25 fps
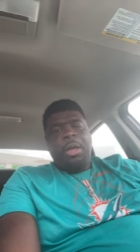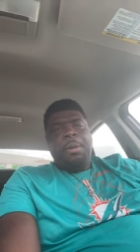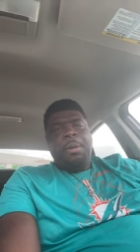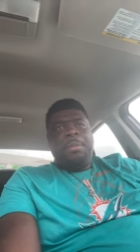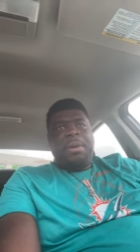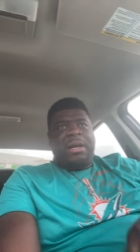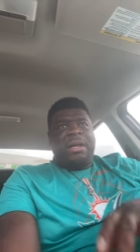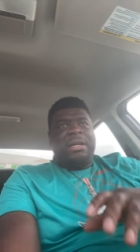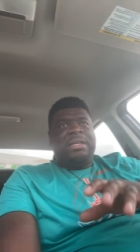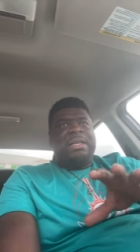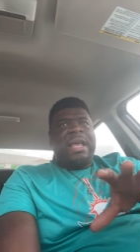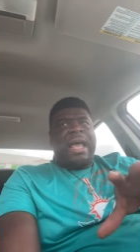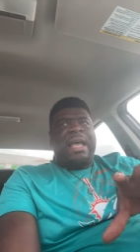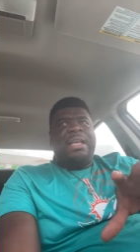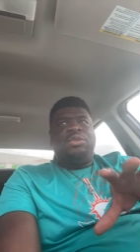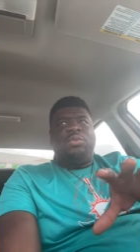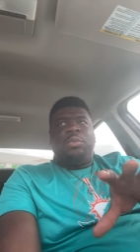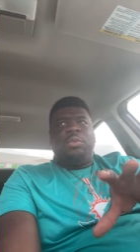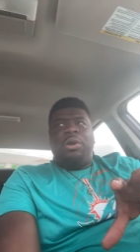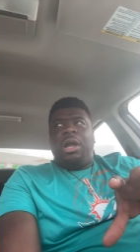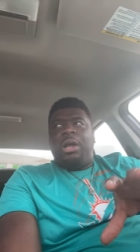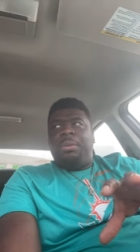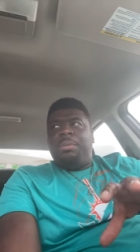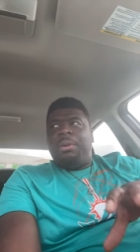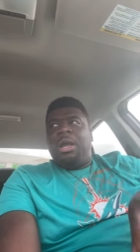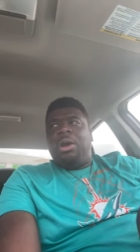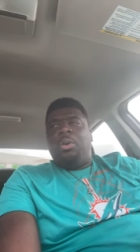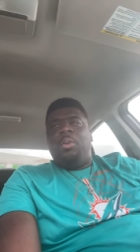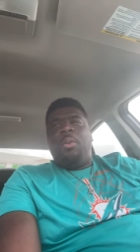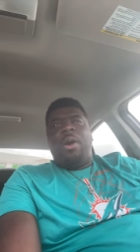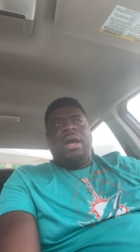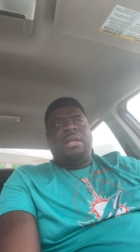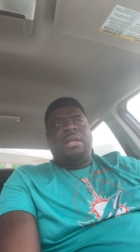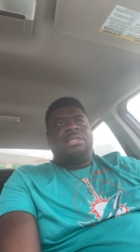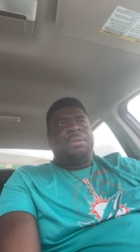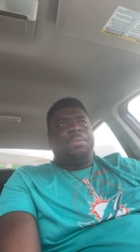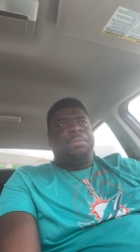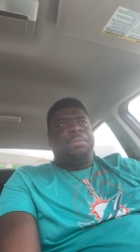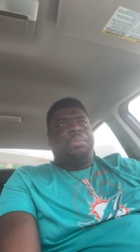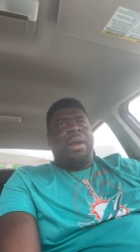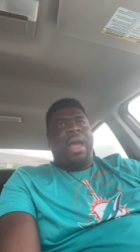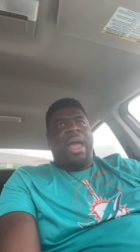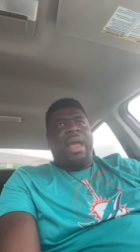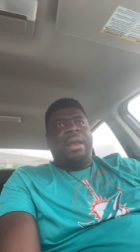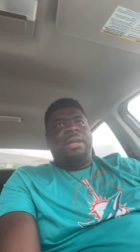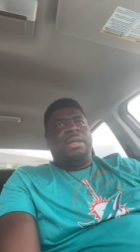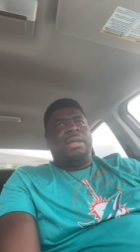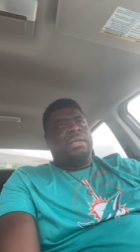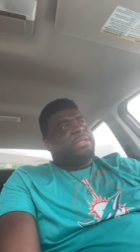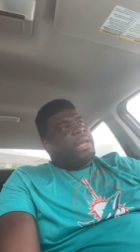Because as we're up there watching
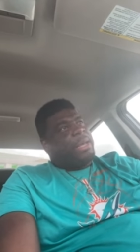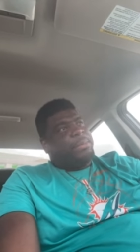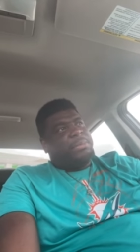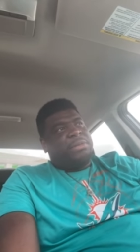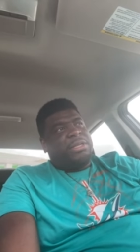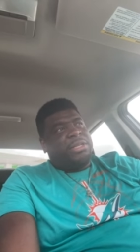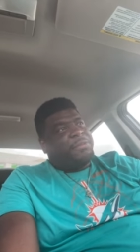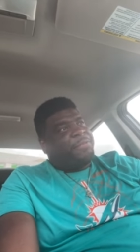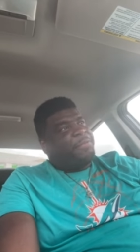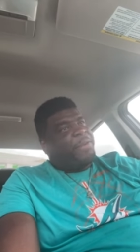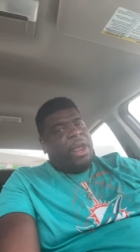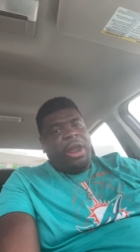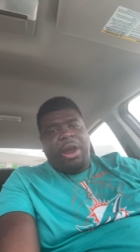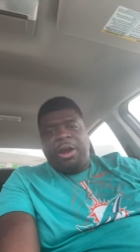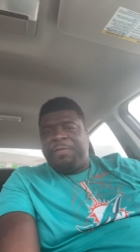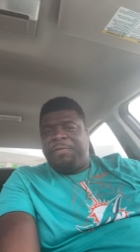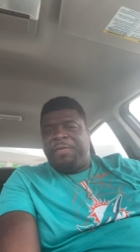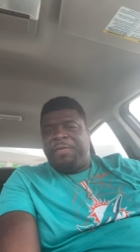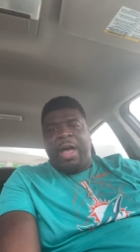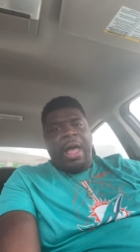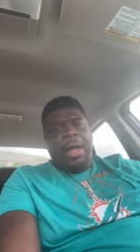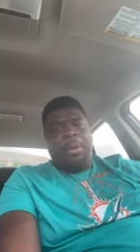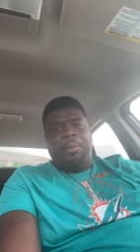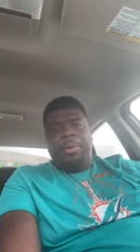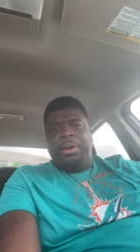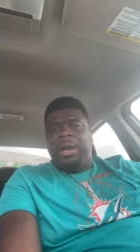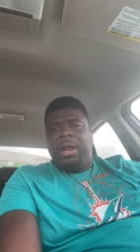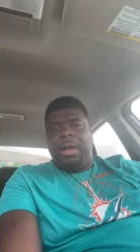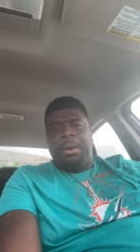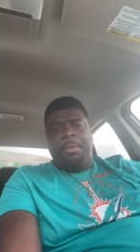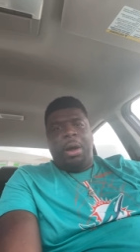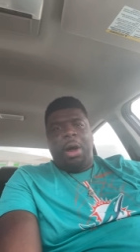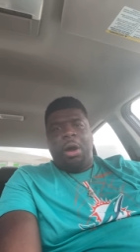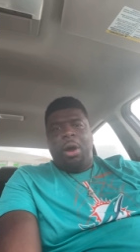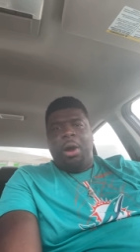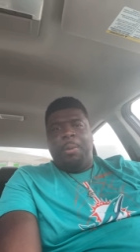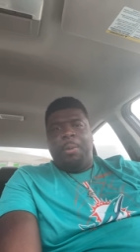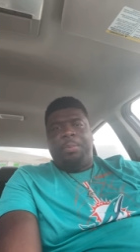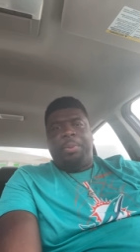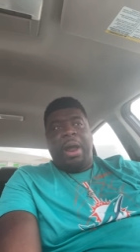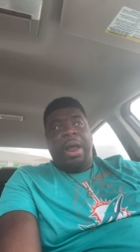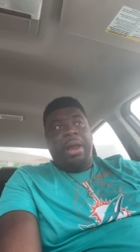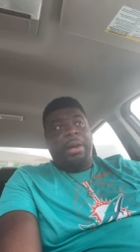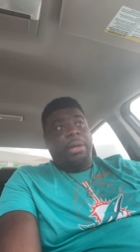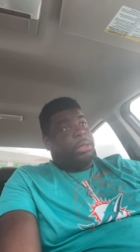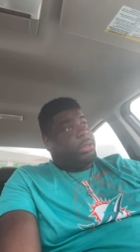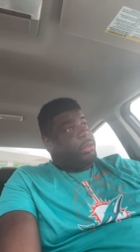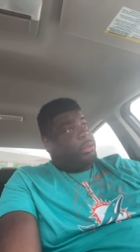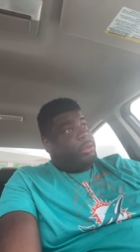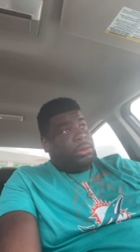practice, I'm just verifying with them all
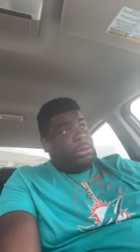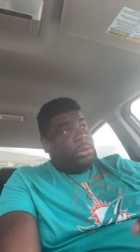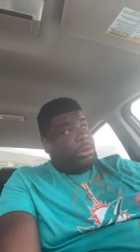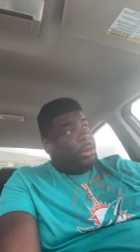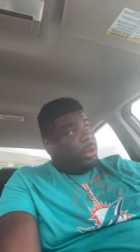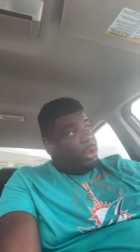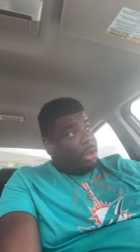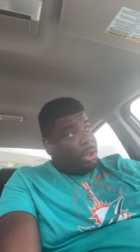practice.